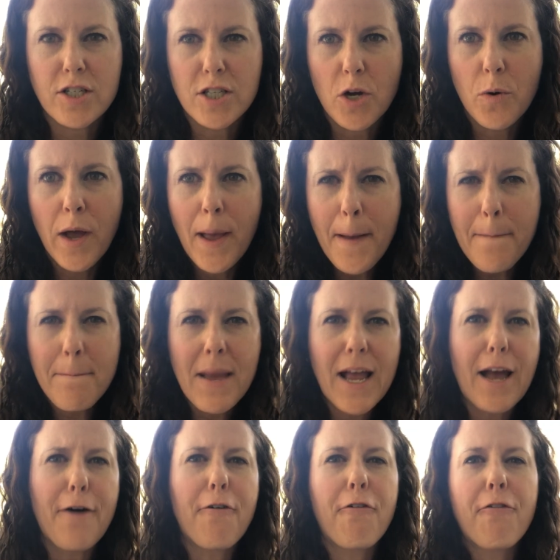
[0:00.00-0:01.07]
So
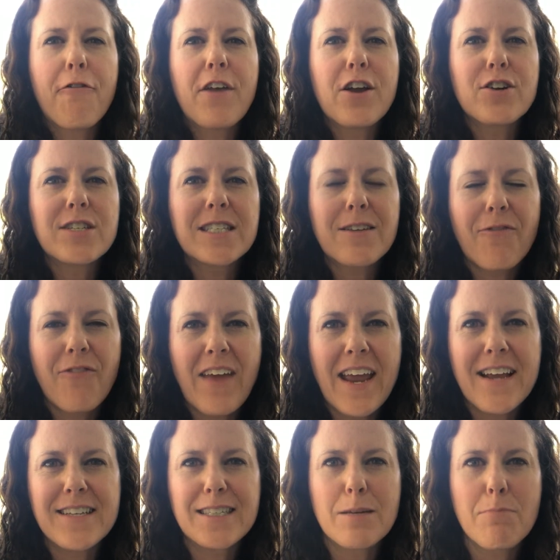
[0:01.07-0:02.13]
make a fierce
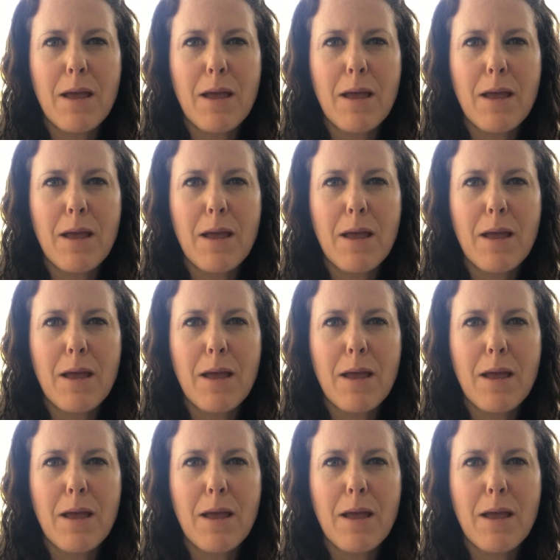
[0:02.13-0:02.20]
face